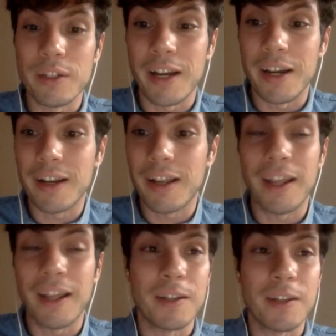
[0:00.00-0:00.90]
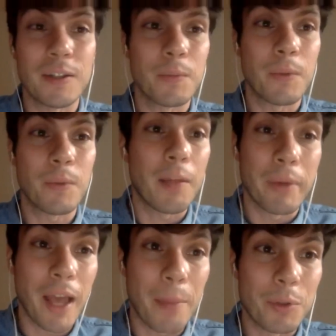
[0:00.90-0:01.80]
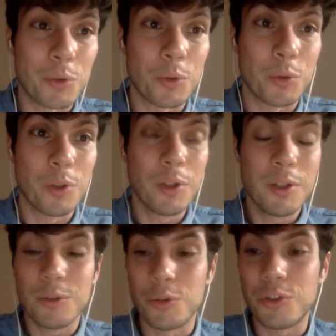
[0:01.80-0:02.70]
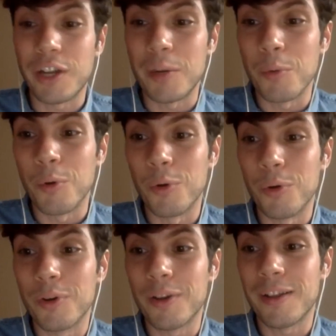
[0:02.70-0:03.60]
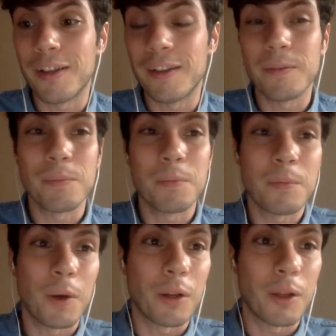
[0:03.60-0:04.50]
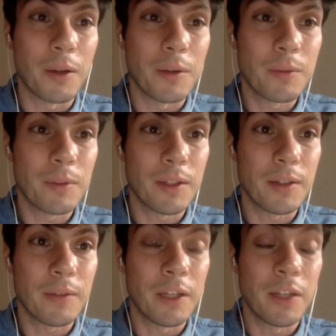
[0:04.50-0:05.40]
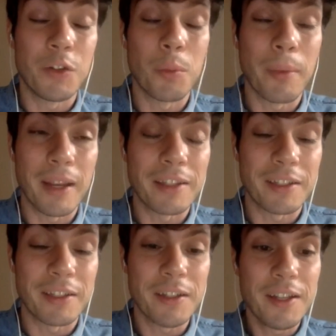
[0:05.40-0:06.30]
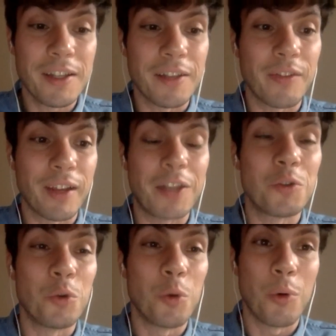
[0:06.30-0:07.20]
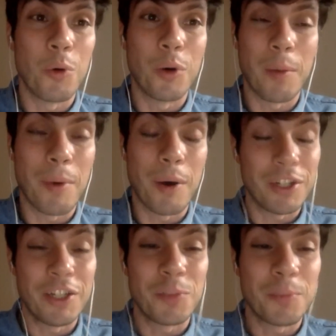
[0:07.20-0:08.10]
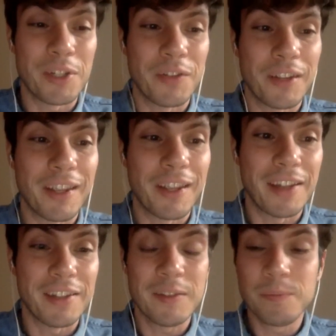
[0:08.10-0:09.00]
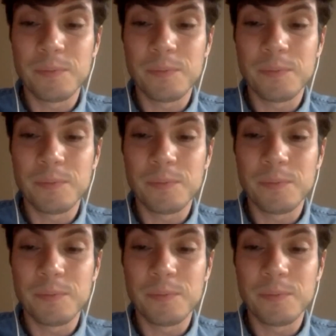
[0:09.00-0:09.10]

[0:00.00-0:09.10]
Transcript: there, and I'll be happy to share more on an individual basis if I get to know more about each specific case.